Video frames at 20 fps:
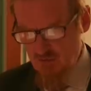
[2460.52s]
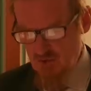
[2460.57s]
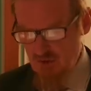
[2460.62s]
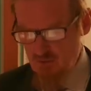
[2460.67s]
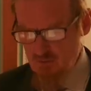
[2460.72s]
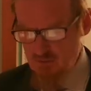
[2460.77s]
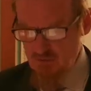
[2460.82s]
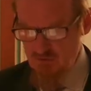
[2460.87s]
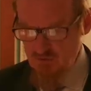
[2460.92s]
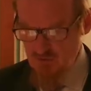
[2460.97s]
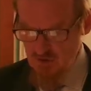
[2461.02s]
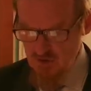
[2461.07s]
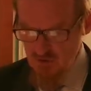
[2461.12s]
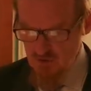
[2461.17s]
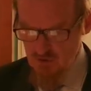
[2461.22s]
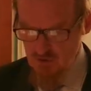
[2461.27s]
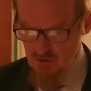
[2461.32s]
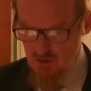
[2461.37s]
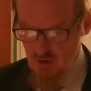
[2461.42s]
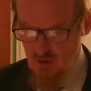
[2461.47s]
the
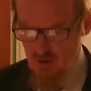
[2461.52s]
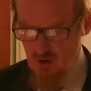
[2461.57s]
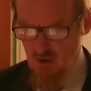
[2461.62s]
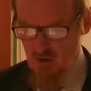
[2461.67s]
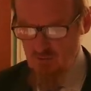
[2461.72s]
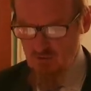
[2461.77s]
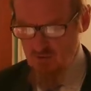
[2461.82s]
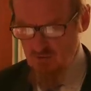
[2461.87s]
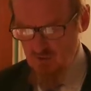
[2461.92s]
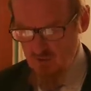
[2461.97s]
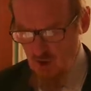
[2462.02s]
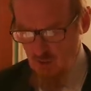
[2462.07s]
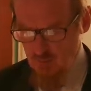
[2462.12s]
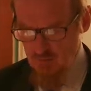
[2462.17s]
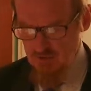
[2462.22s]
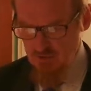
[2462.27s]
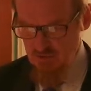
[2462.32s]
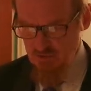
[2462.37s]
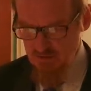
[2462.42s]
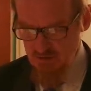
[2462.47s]
imposition of
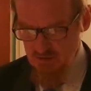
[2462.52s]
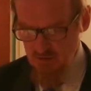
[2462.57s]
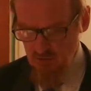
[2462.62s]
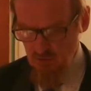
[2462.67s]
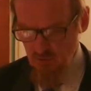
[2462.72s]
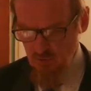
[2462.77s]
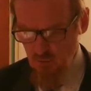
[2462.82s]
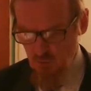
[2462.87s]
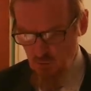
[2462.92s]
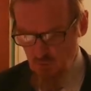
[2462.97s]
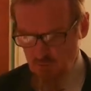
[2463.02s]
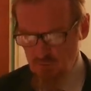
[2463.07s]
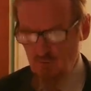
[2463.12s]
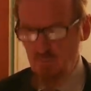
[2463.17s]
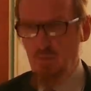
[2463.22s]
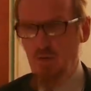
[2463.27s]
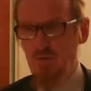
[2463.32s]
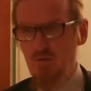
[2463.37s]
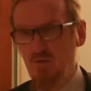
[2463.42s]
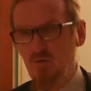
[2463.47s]
Islamic legal norms
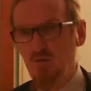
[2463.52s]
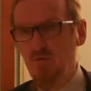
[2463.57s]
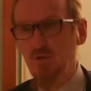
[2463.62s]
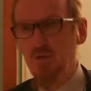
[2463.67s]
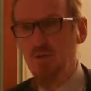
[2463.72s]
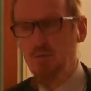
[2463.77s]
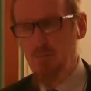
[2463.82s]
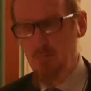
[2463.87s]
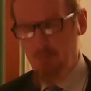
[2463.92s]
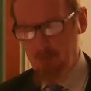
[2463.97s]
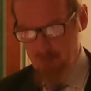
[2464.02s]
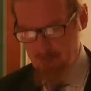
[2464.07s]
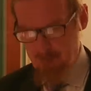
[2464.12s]
by the state.